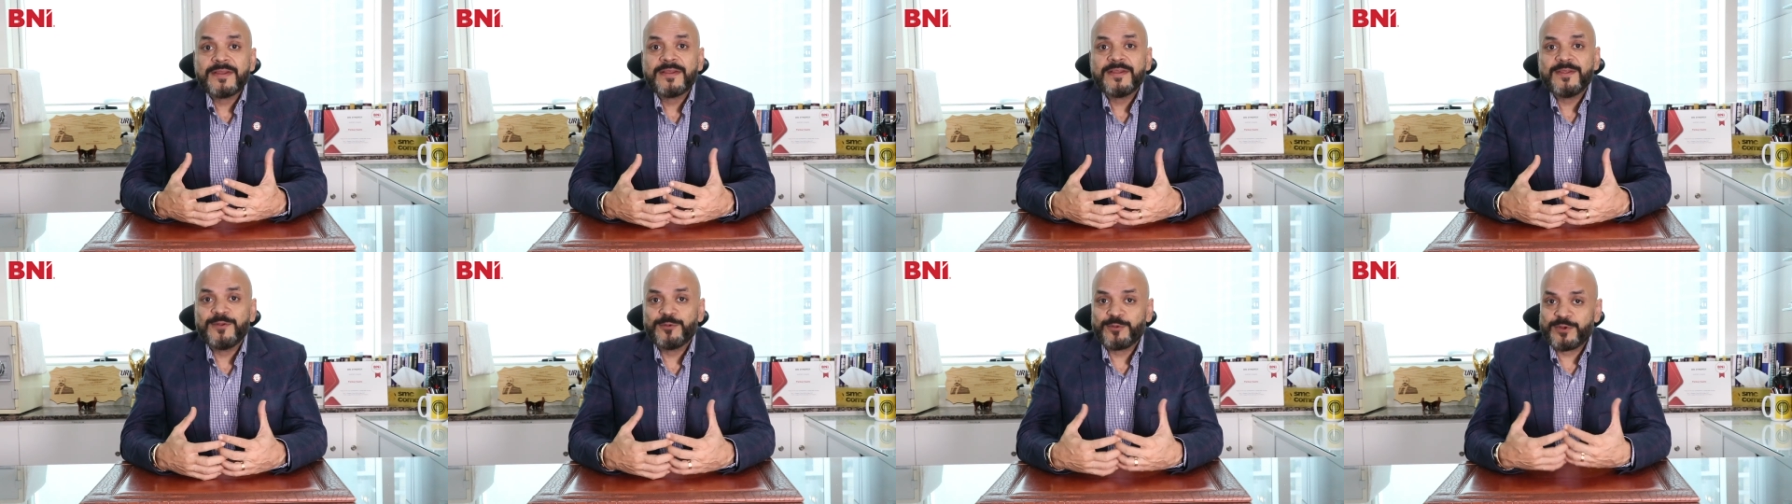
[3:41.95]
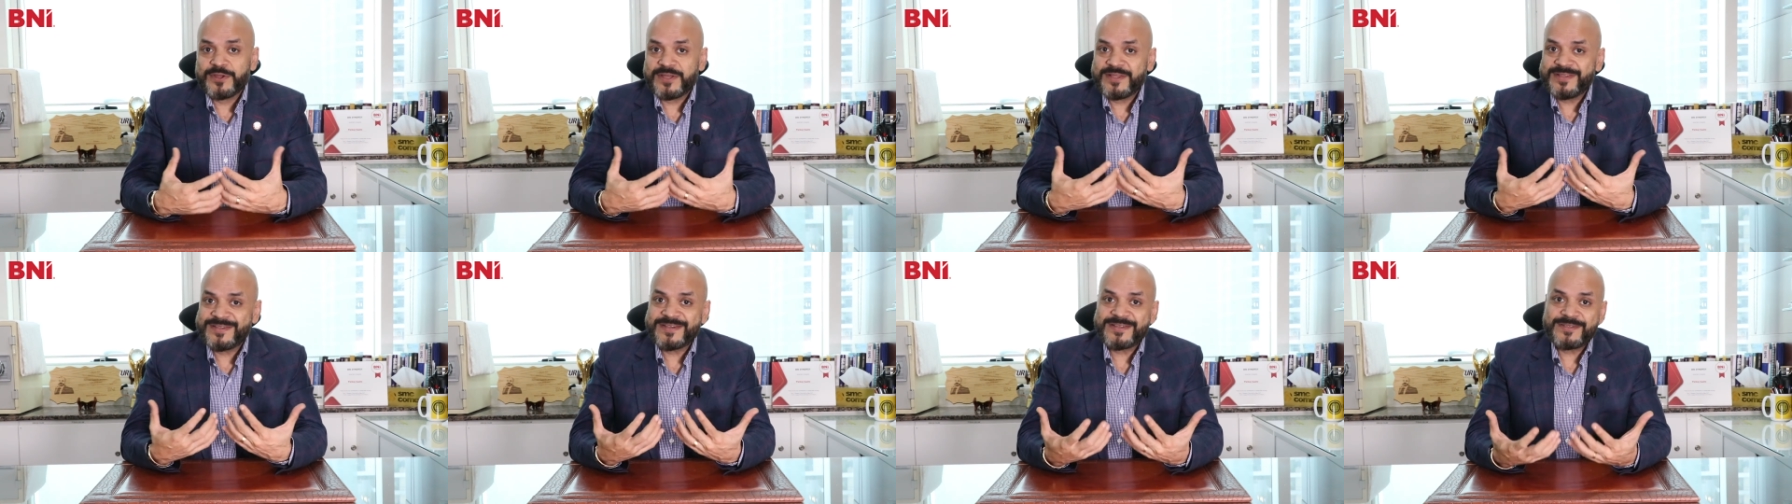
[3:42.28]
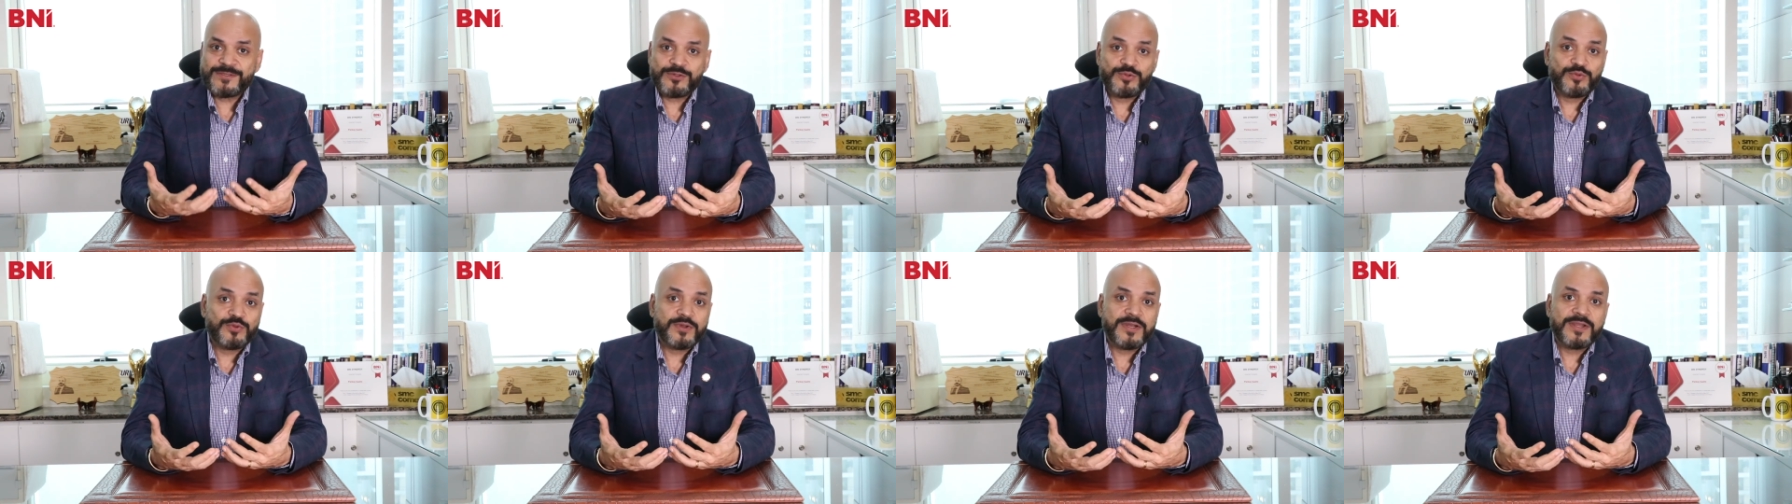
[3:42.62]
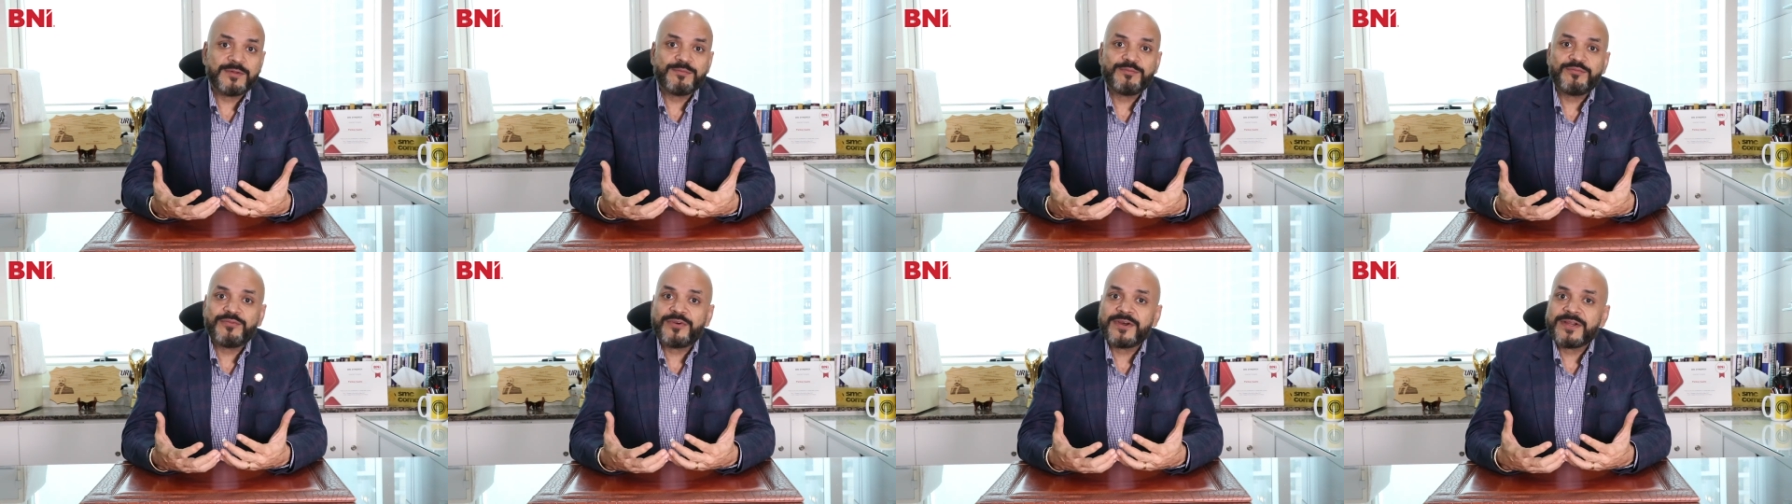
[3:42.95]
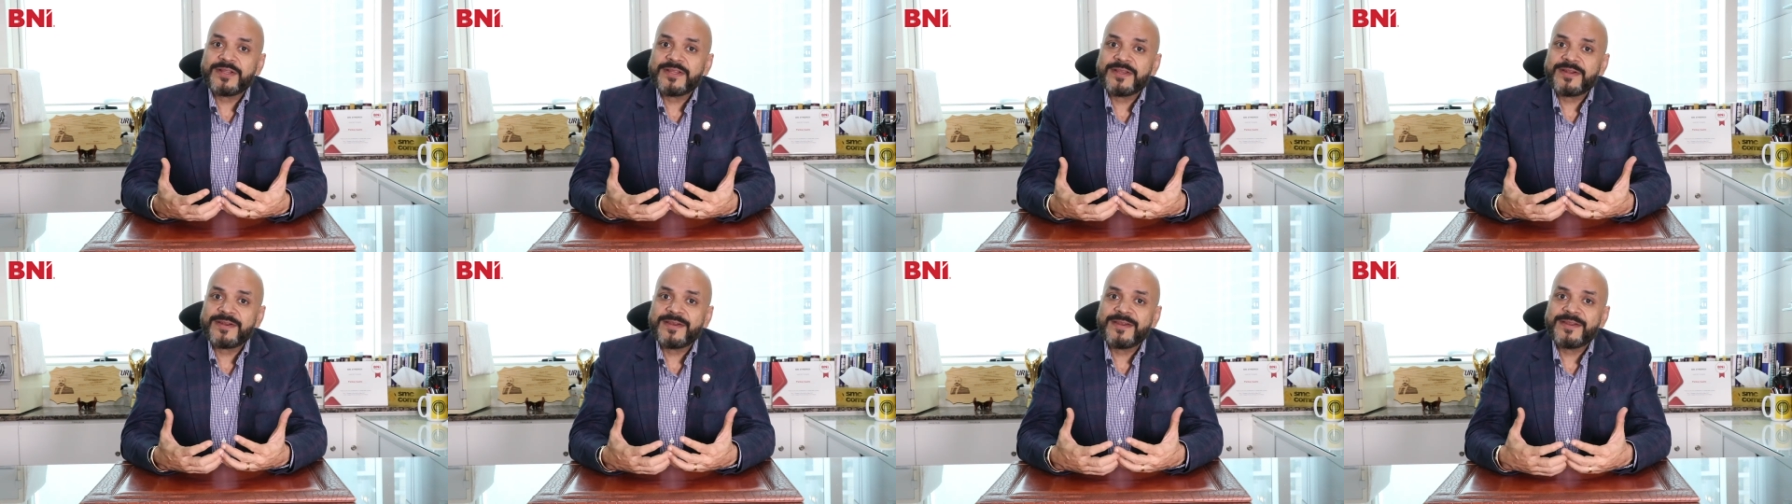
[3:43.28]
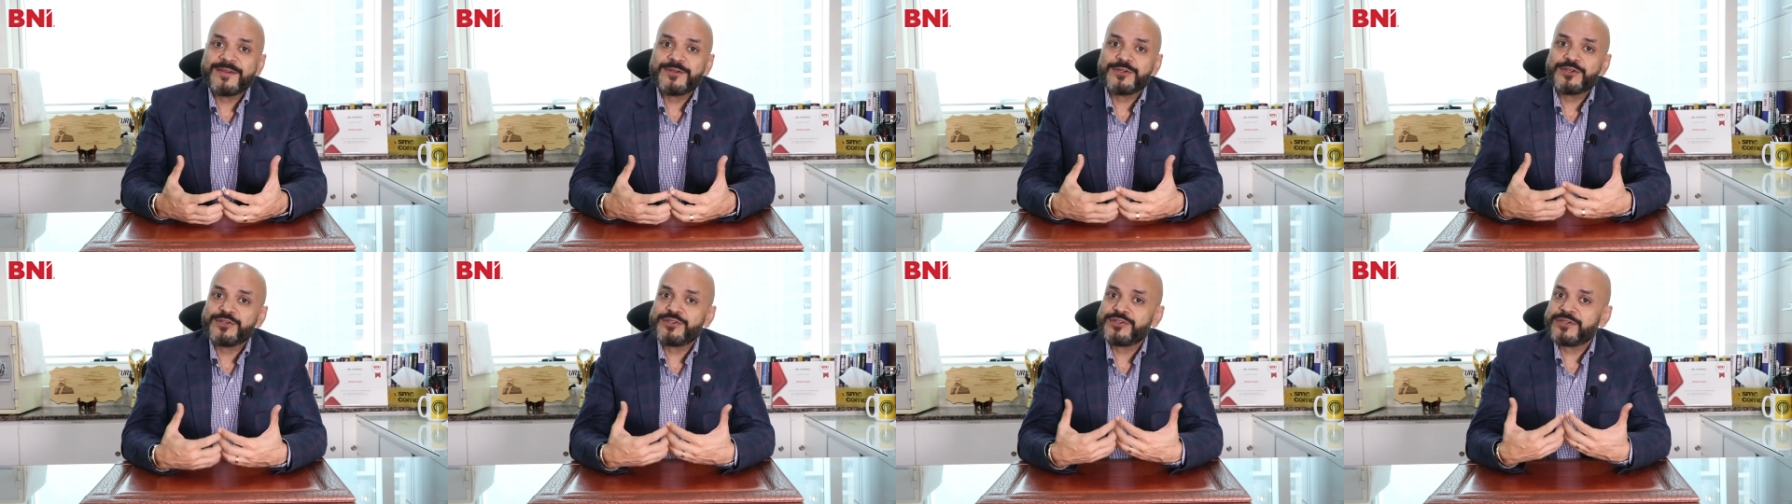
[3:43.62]
You can just develop further
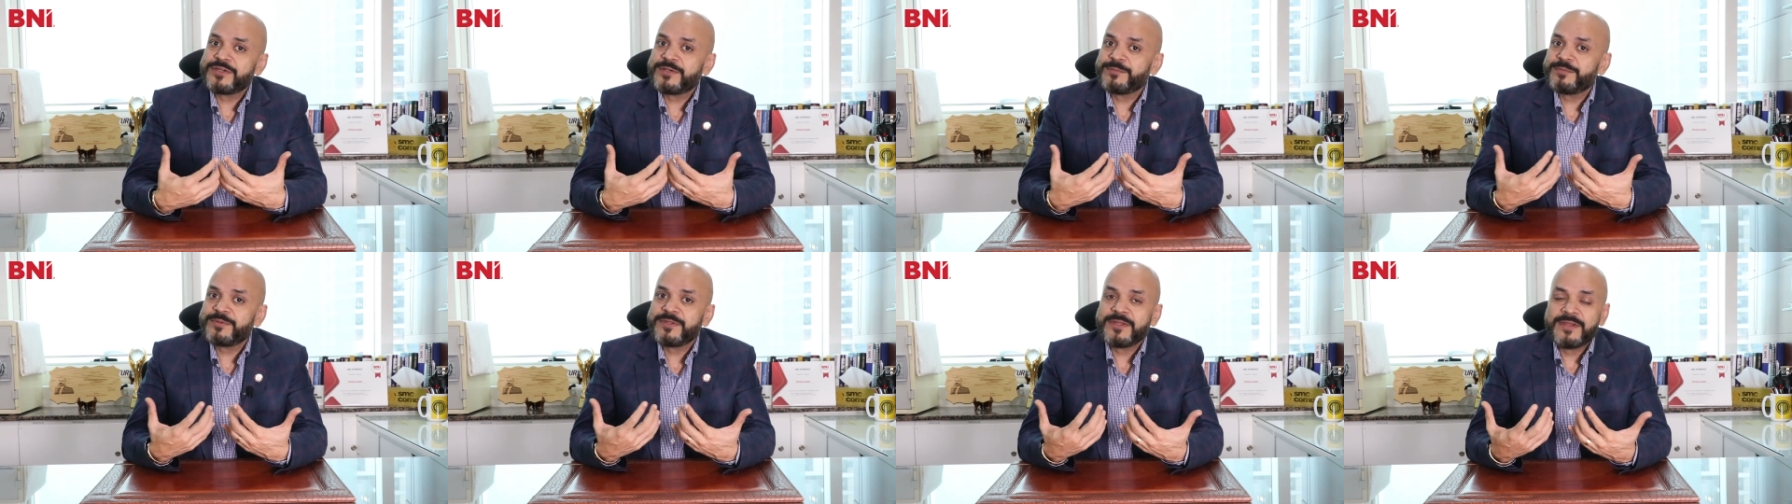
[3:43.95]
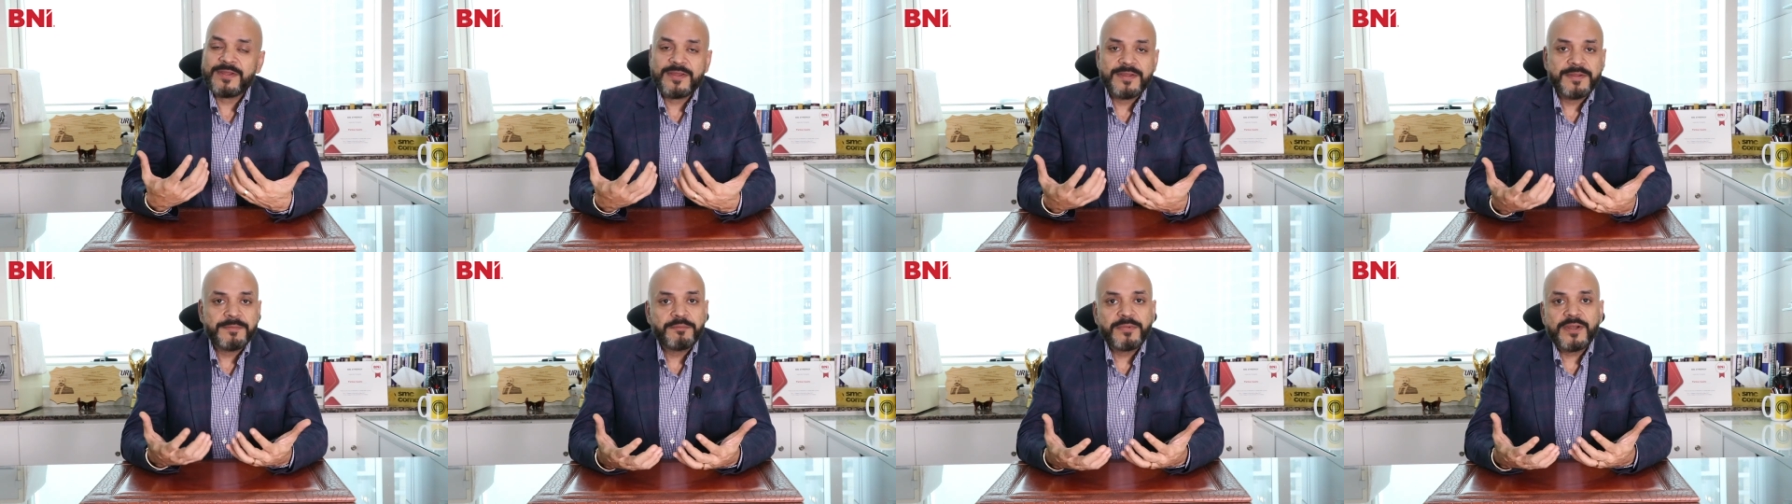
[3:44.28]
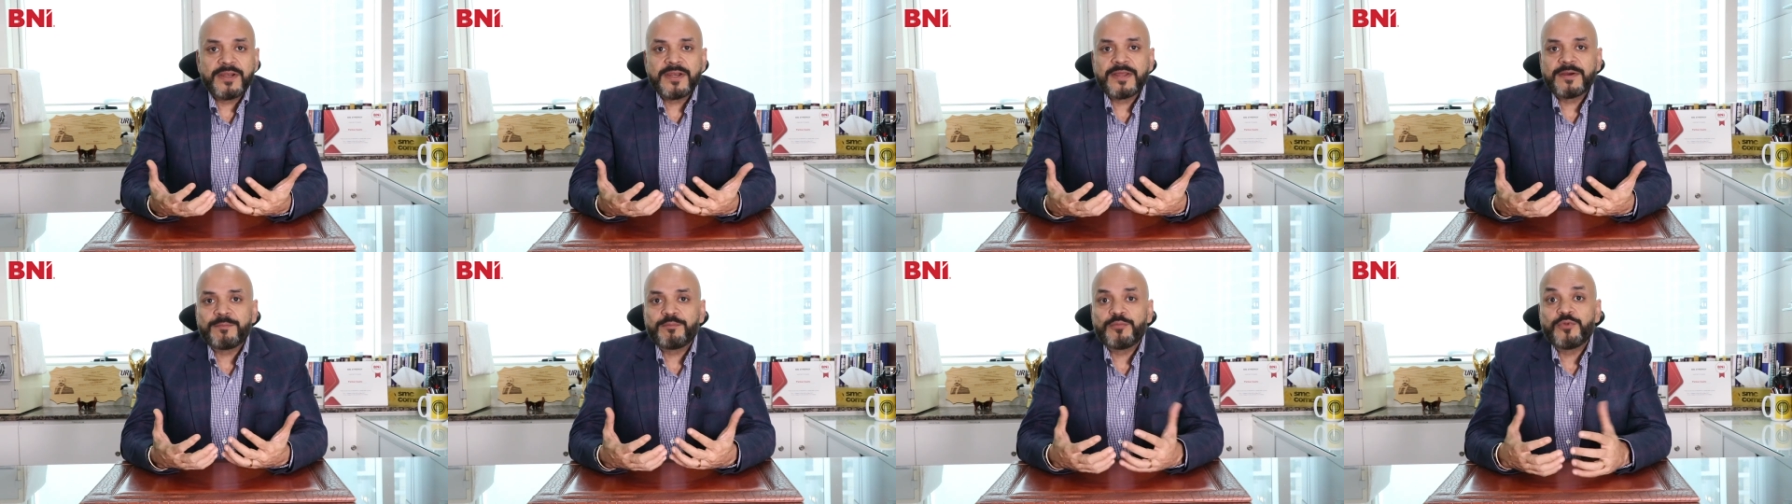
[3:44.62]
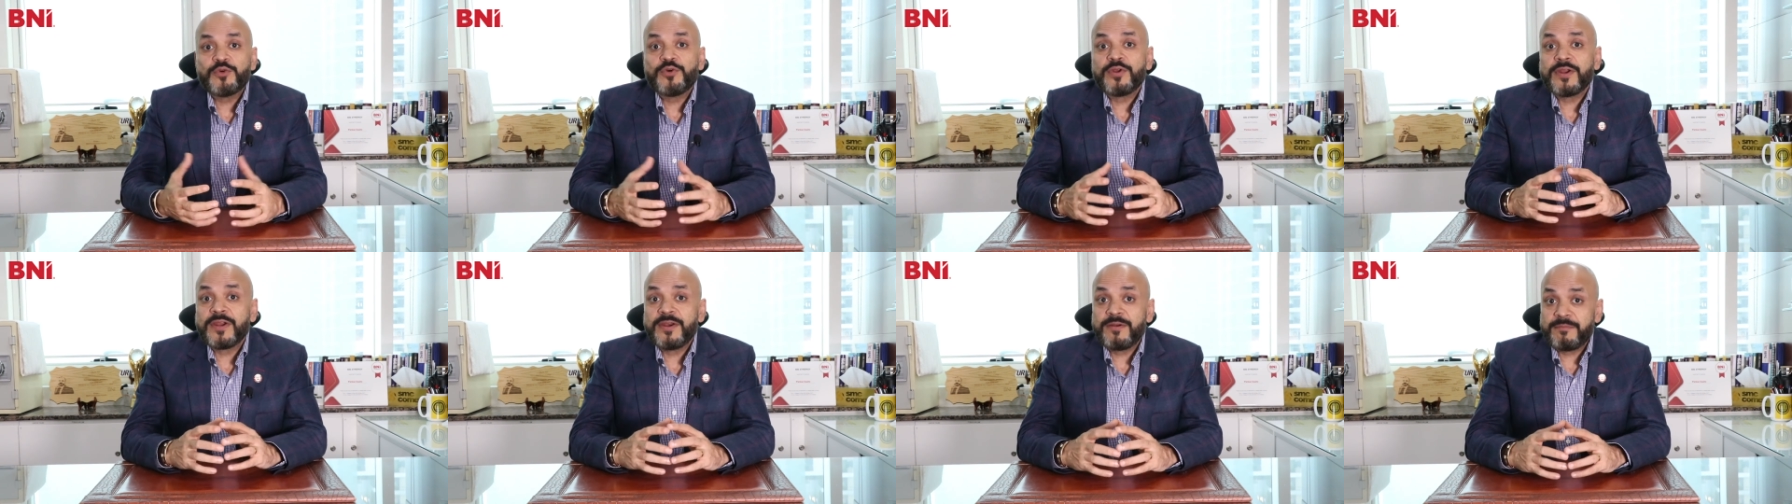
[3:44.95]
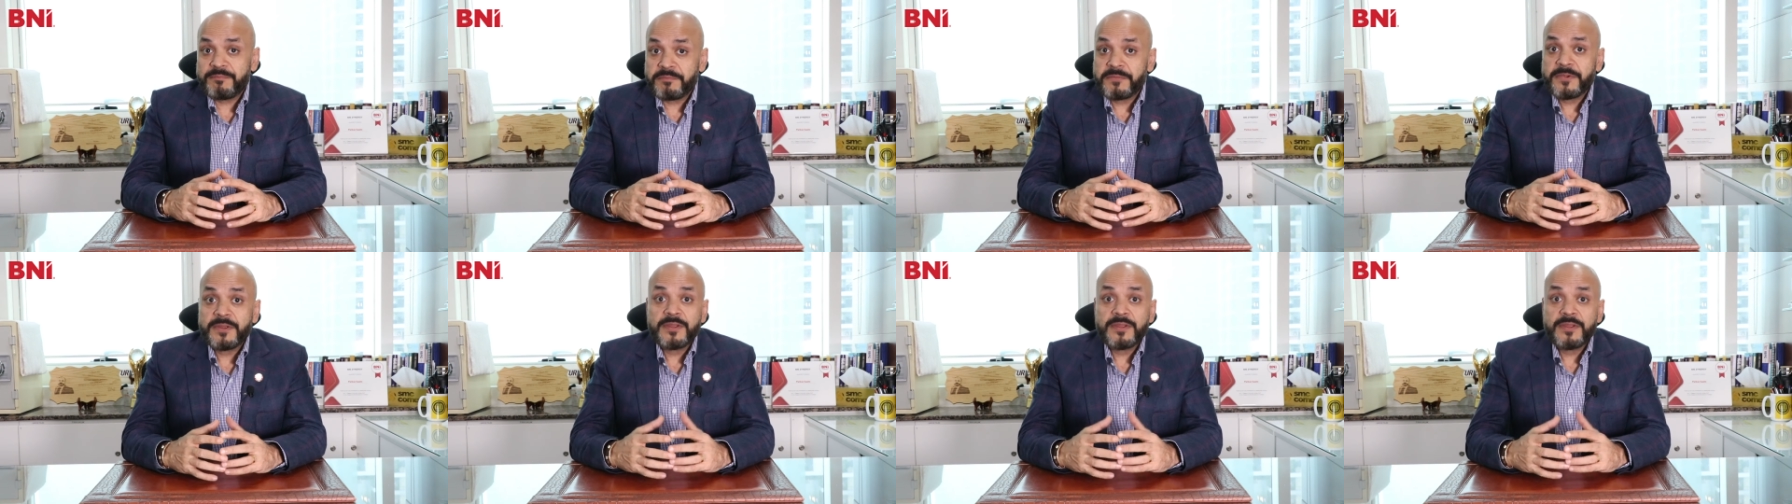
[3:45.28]
relationships, build up more and